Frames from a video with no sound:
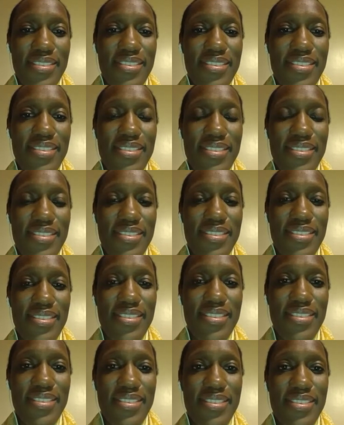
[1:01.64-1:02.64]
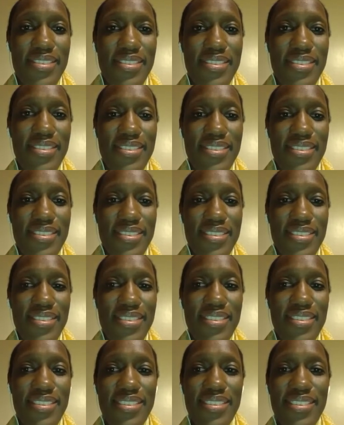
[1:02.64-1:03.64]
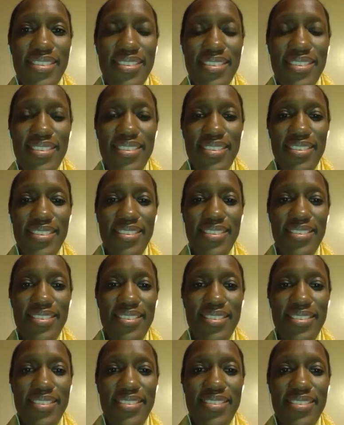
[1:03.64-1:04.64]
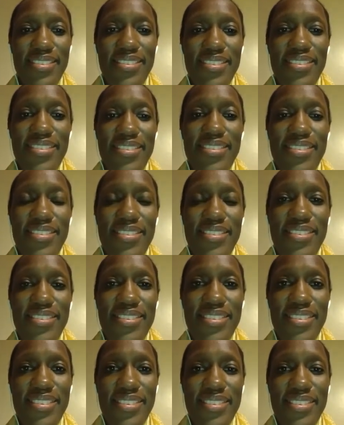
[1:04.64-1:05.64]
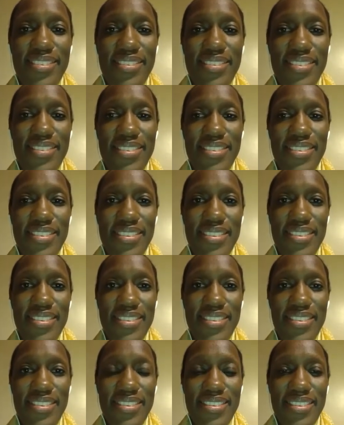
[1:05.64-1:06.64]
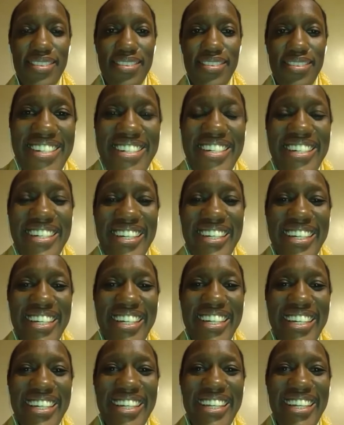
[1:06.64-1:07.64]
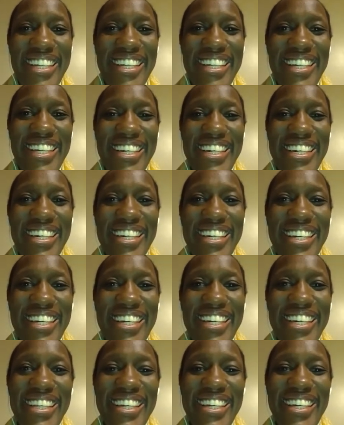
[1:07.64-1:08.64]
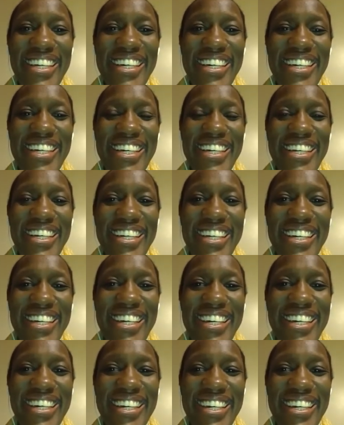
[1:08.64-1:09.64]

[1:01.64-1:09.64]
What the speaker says: (not speaking)